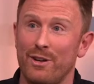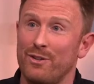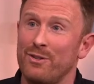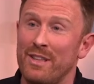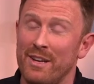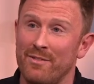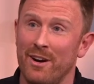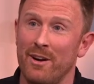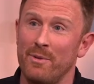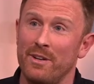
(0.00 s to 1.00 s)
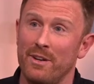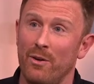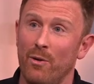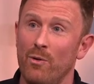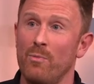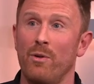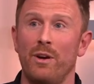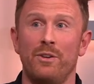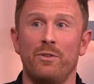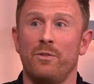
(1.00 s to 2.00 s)
in the environment at home where
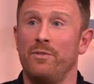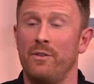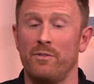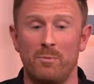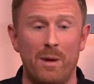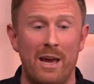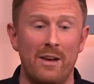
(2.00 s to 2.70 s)
you don't have enough space, you